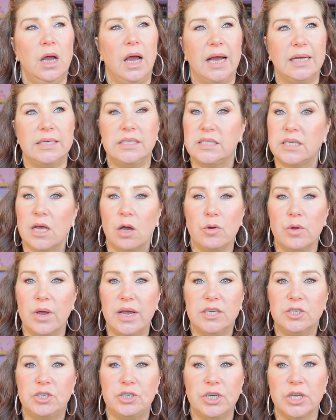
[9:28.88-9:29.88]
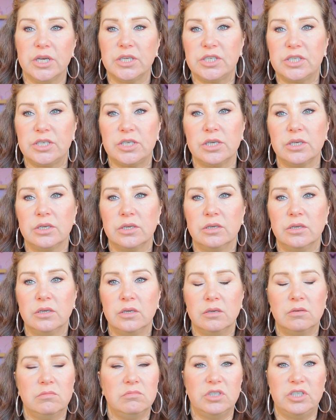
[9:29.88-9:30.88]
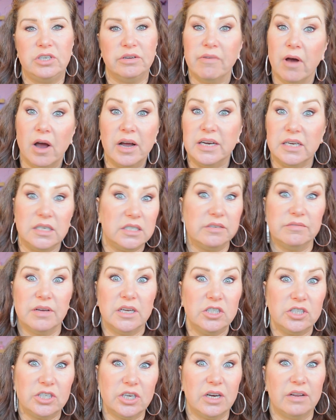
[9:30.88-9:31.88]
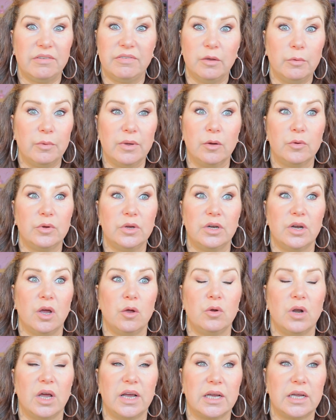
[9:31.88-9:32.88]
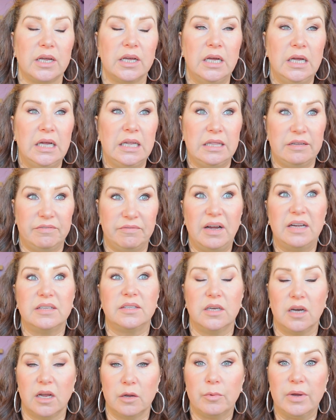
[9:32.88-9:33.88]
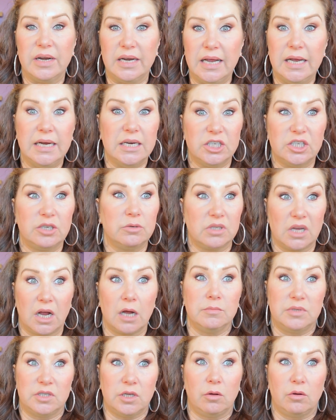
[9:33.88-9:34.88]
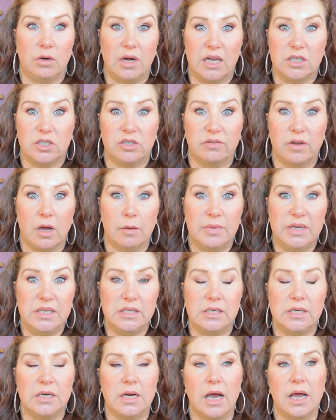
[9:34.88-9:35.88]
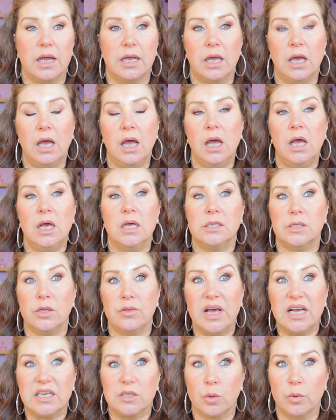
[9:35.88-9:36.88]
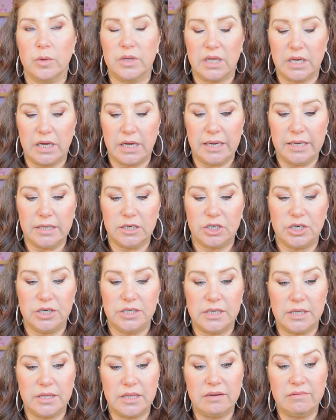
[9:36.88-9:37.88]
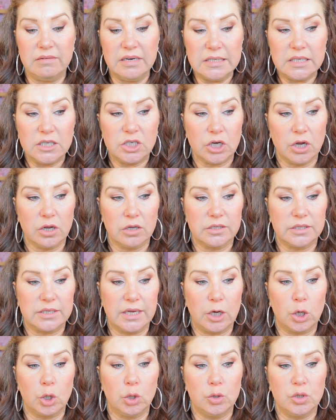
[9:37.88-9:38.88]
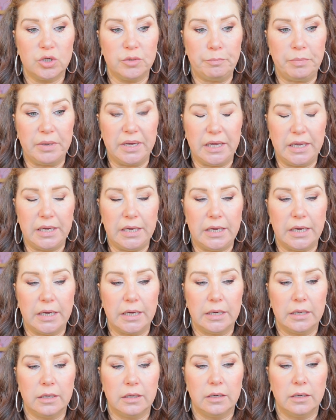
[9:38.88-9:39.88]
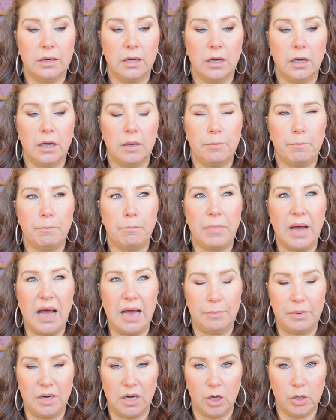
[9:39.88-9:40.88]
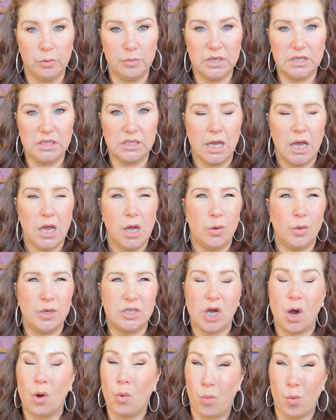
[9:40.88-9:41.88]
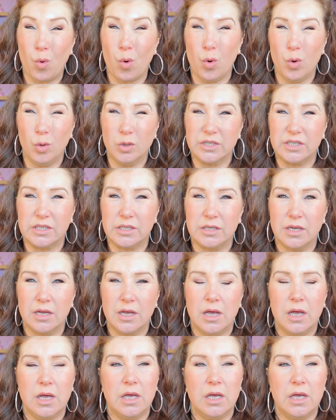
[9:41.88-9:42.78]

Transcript: And so it's just divine intervention, if you will, you know, like the fact that I went in and she was like, I'm so glad you've come in today. So that's what we think it is. She said, there is a chance it could be papillomas, which are warts.